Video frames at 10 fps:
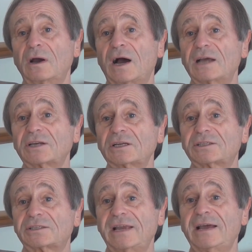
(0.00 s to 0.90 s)
As I
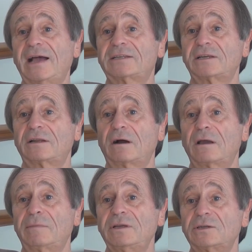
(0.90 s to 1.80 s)
stared at it, I
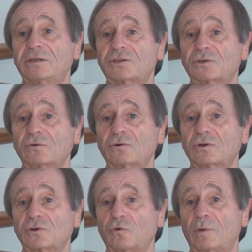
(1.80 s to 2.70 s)
immediately saw and
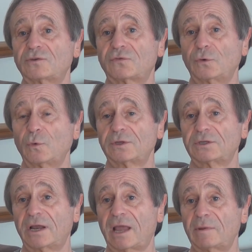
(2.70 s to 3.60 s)
could almost feel the
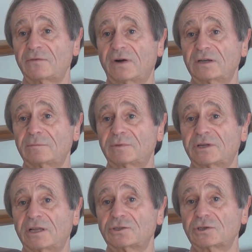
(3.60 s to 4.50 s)
dynamic fighting
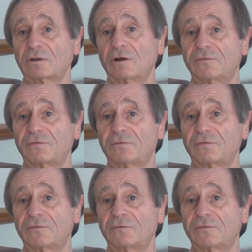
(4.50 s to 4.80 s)
potential